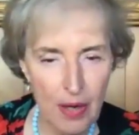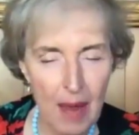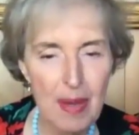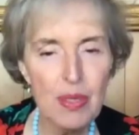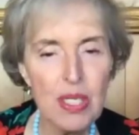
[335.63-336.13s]
I
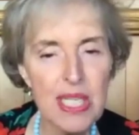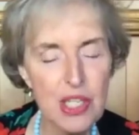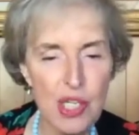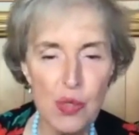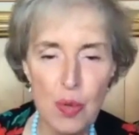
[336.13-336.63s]
remember
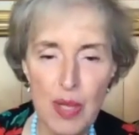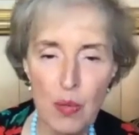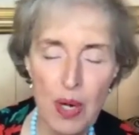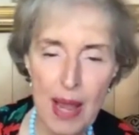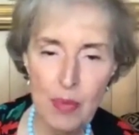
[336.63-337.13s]
teaching swimming
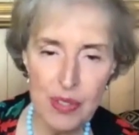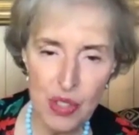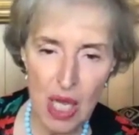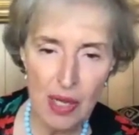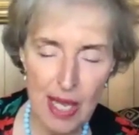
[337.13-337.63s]
when I was
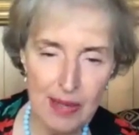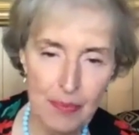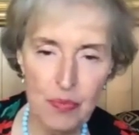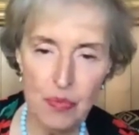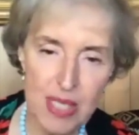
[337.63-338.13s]
young at a
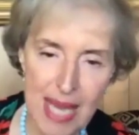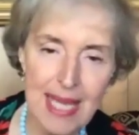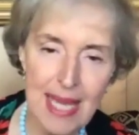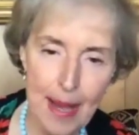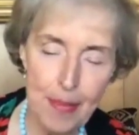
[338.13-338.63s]
day
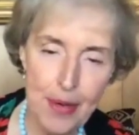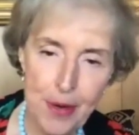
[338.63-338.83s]
camp,